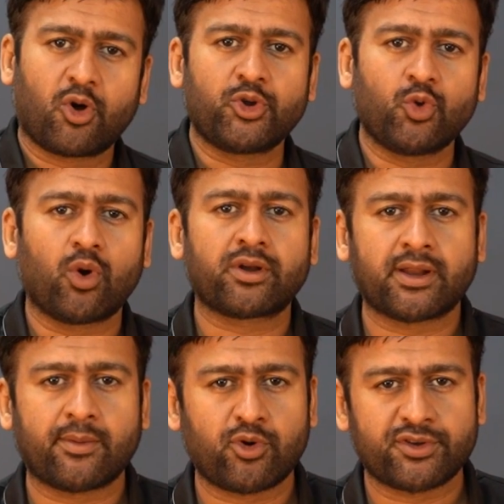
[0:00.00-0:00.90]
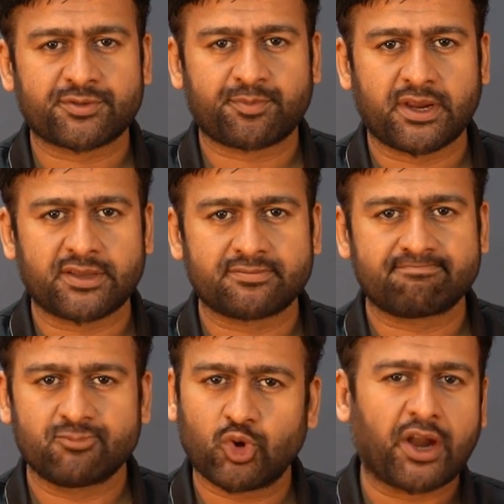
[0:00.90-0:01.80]
or do you want an AMOLED display?
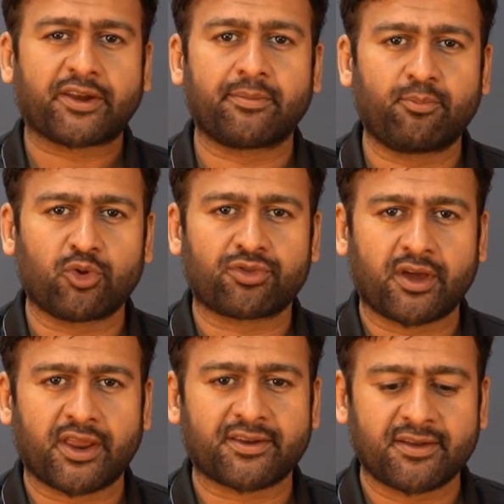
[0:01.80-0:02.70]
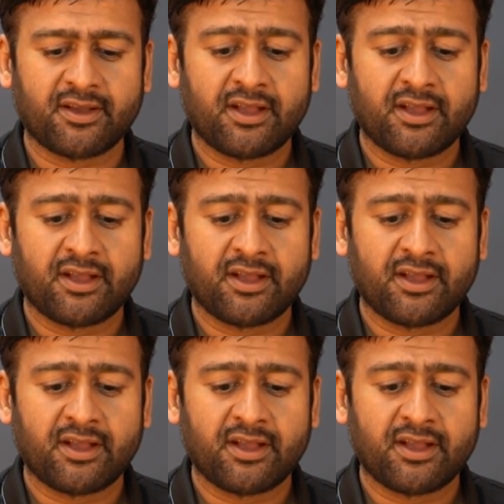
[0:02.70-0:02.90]
You can't get both, correct?